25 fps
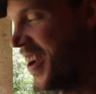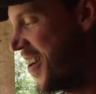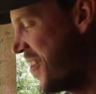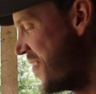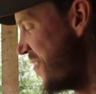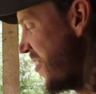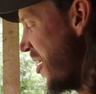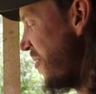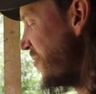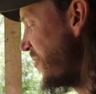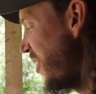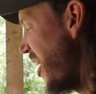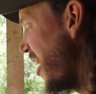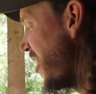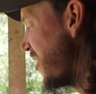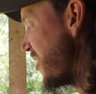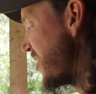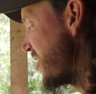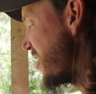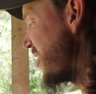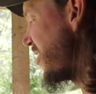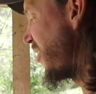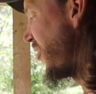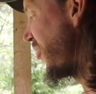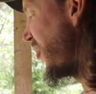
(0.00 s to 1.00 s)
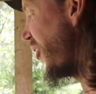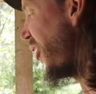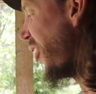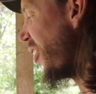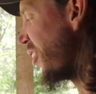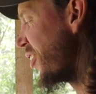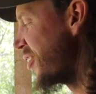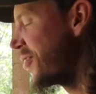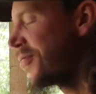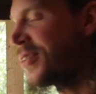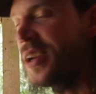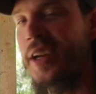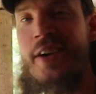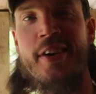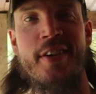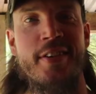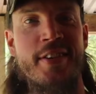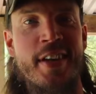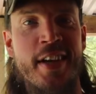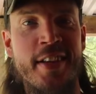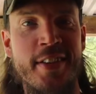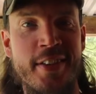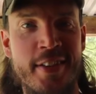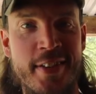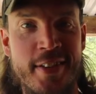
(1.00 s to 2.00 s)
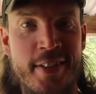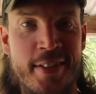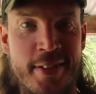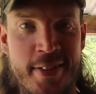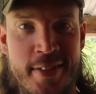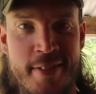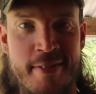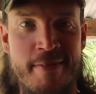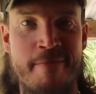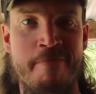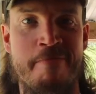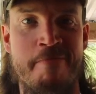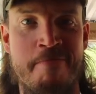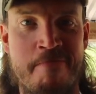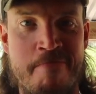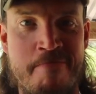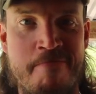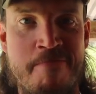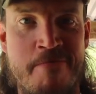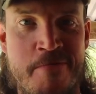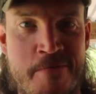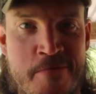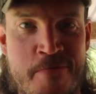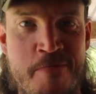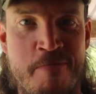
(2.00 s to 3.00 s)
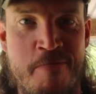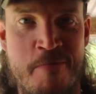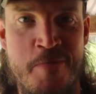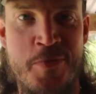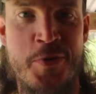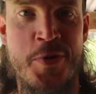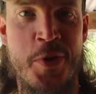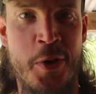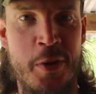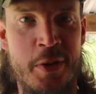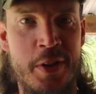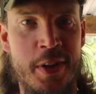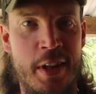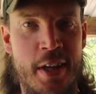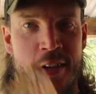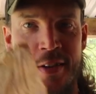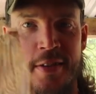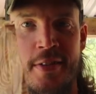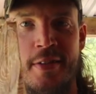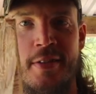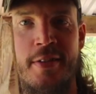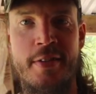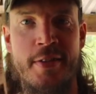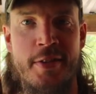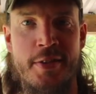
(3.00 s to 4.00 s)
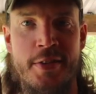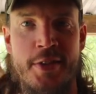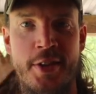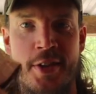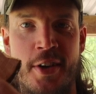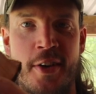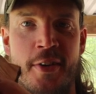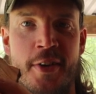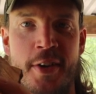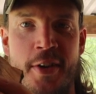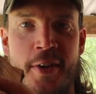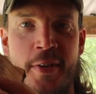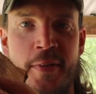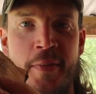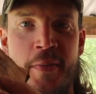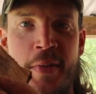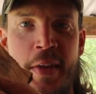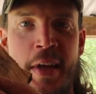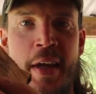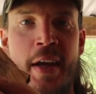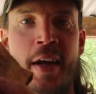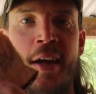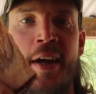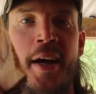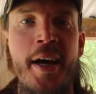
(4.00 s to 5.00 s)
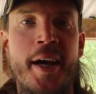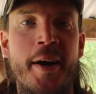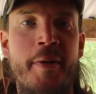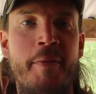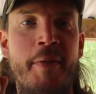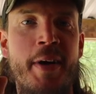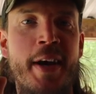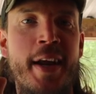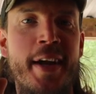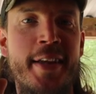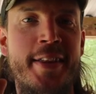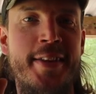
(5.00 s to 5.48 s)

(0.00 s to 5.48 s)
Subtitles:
my pile just falls because I took this to show you. What I